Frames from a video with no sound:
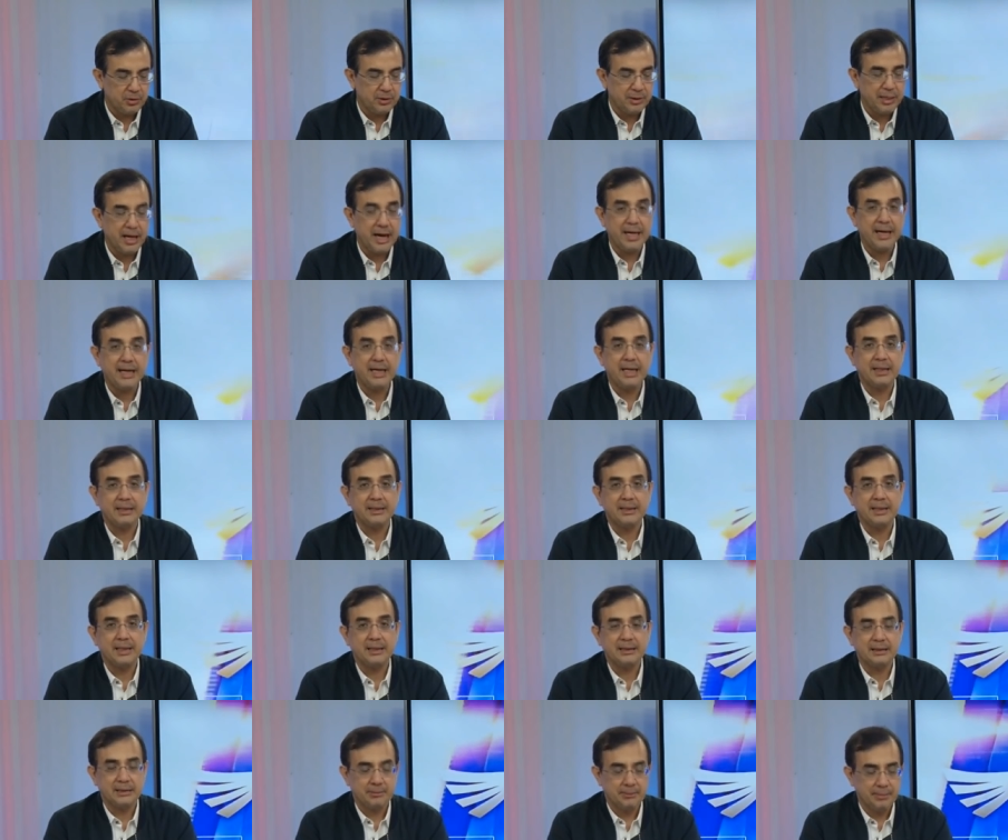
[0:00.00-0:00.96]
Naica,
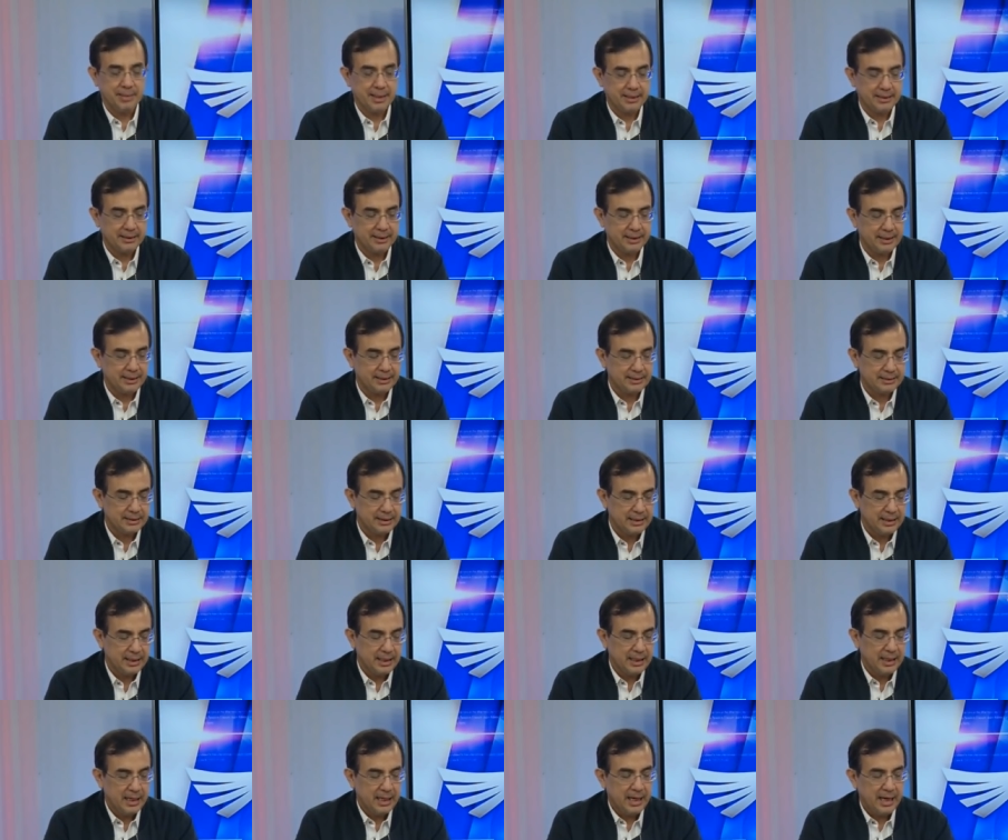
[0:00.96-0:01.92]
13 Martires,
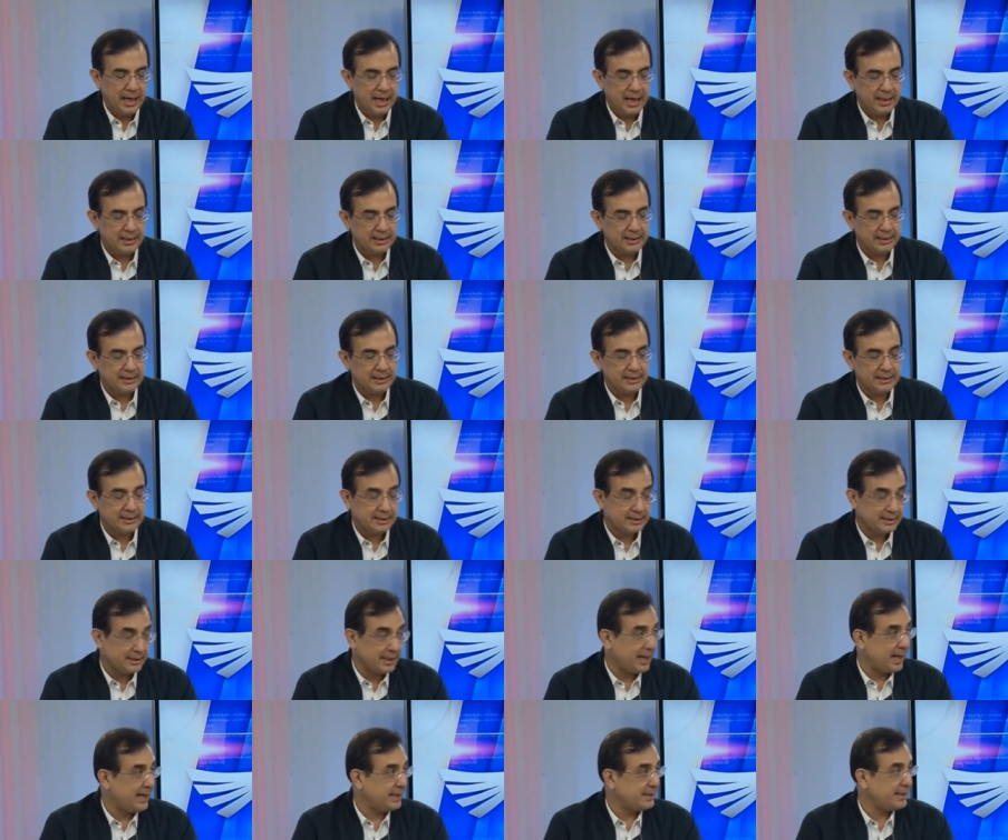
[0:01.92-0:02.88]
at
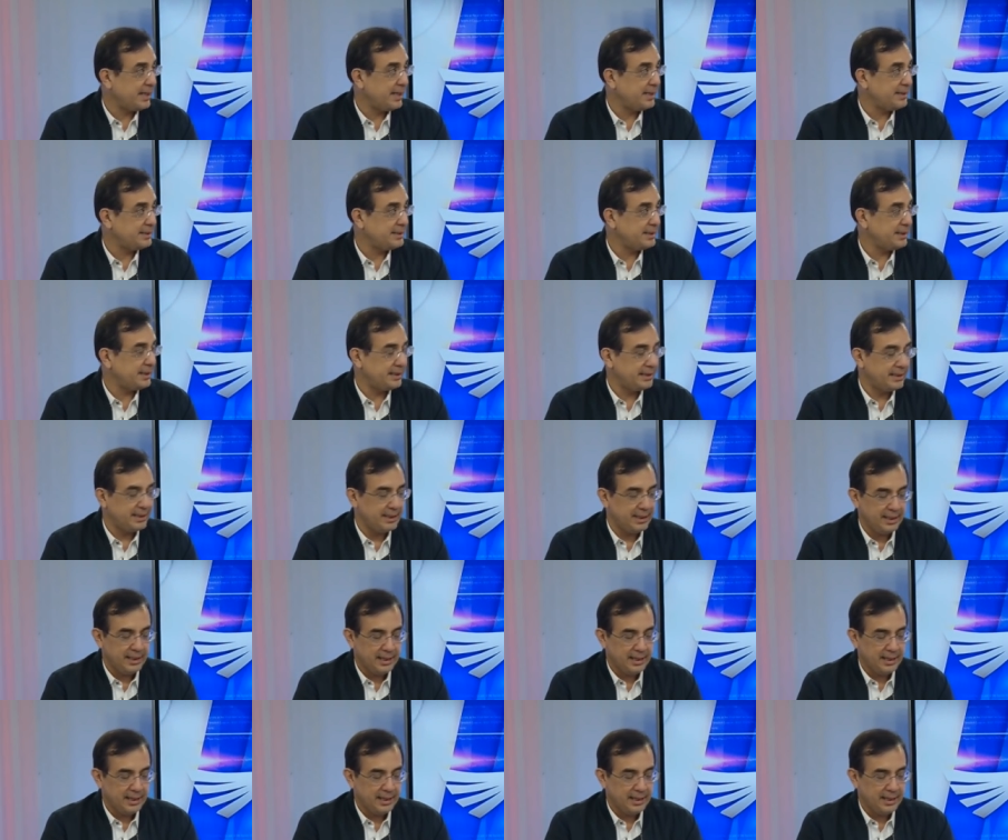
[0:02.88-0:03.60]
Tagaytay City.